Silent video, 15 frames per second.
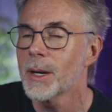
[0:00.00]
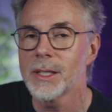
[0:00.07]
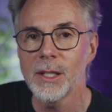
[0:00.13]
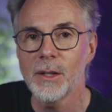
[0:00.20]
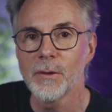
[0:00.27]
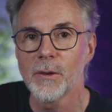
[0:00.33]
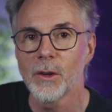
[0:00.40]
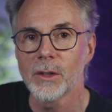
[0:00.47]

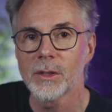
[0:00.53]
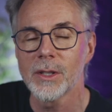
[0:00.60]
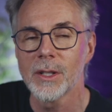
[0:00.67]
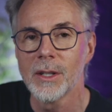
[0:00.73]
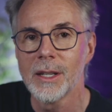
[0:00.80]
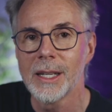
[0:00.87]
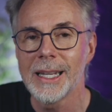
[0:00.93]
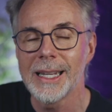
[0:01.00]
default
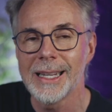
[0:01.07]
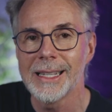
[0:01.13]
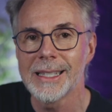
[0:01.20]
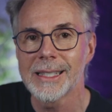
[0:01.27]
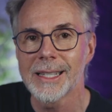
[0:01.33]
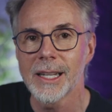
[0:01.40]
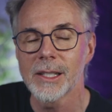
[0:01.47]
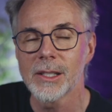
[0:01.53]
is
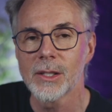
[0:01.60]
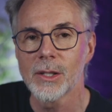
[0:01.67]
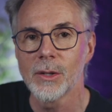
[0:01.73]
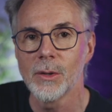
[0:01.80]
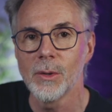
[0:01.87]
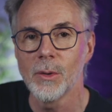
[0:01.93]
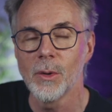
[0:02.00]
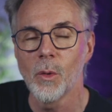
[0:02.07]
set
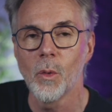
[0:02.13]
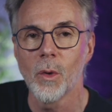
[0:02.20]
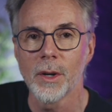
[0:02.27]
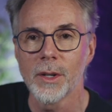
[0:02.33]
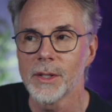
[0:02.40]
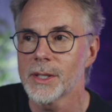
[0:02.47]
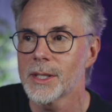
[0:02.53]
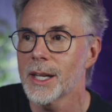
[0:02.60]
to
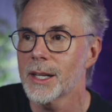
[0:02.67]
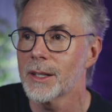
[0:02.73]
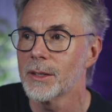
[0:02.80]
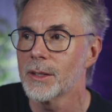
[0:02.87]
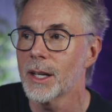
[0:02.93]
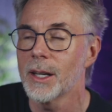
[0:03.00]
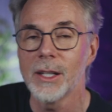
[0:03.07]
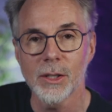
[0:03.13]
1 second,
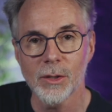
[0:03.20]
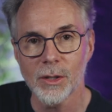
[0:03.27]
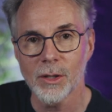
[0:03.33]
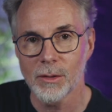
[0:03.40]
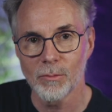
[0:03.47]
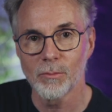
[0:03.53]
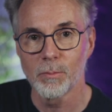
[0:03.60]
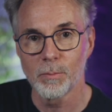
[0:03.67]
and it's
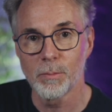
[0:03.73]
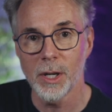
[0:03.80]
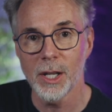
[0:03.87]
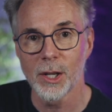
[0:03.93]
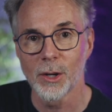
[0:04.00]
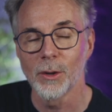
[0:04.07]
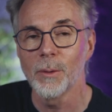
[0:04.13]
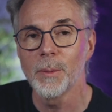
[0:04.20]
pretty
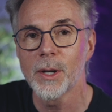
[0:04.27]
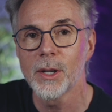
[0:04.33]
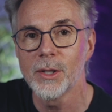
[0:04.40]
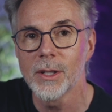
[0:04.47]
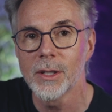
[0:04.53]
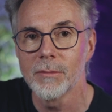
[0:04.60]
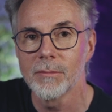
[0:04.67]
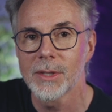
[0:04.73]
cool because you
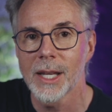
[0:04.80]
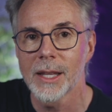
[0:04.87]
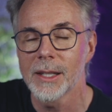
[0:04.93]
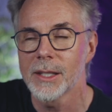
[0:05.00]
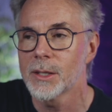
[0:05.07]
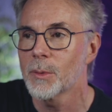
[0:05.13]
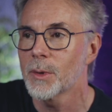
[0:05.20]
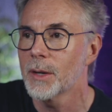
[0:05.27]
can set this
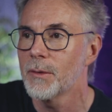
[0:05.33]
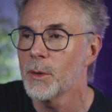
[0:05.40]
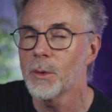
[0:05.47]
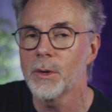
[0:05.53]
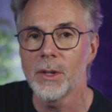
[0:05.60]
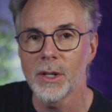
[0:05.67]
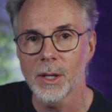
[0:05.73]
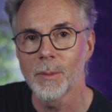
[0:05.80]
to whatever you
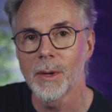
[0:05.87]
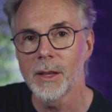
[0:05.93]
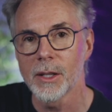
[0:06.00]
want. You can make the